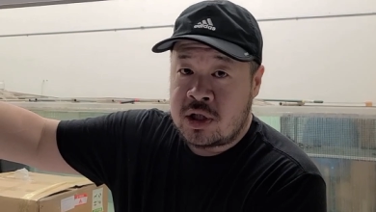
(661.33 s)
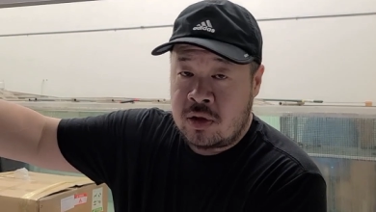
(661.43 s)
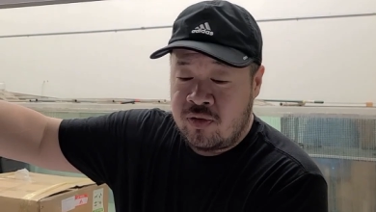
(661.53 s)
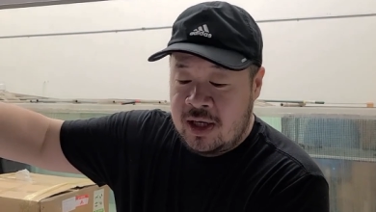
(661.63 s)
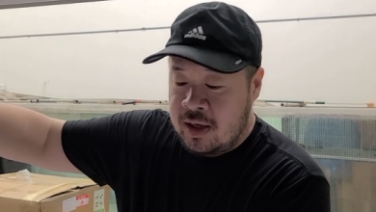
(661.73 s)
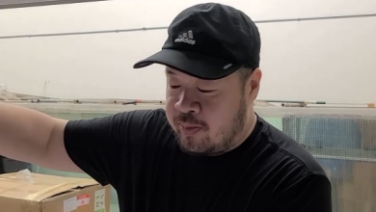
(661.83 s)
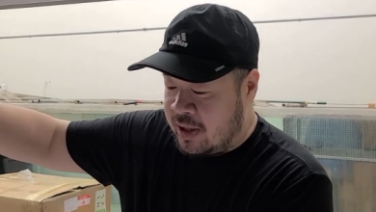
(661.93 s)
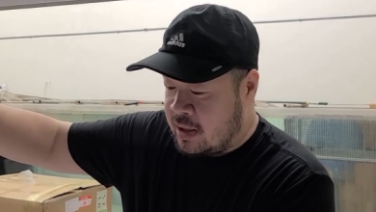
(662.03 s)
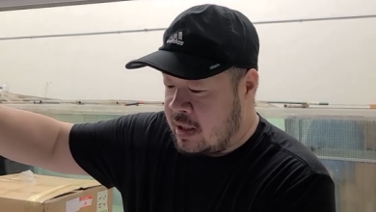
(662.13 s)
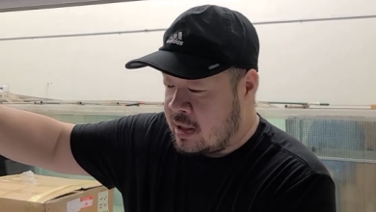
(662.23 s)
still read it,
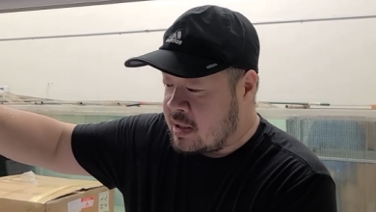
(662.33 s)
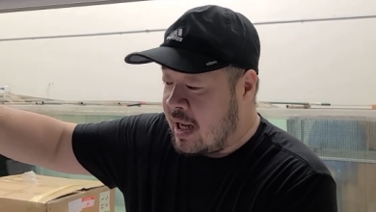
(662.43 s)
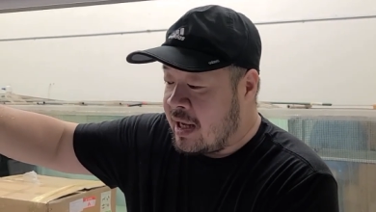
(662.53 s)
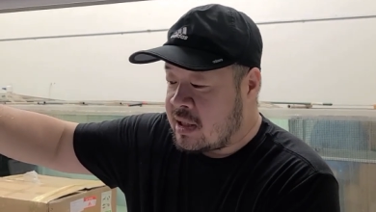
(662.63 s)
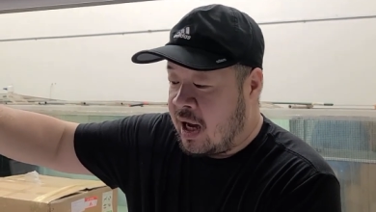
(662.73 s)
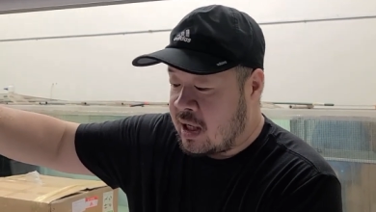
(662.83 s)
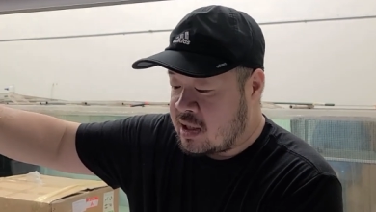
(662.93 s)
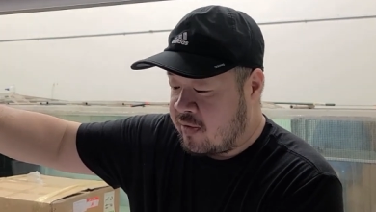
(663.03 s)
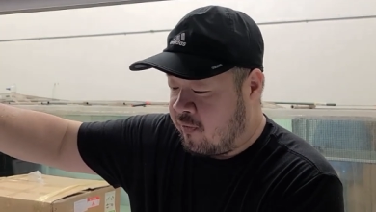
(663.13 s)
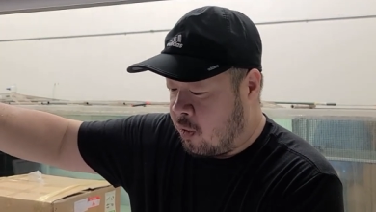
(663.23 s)
but it's in its
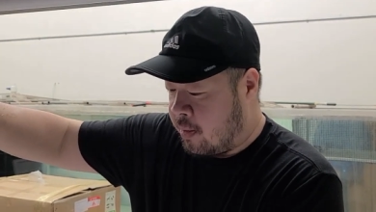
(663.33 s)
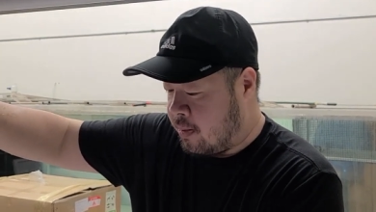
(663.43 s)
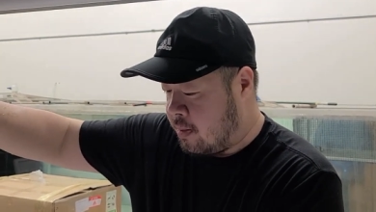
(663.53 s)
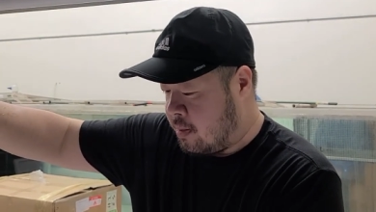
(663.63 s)
non-toxic form.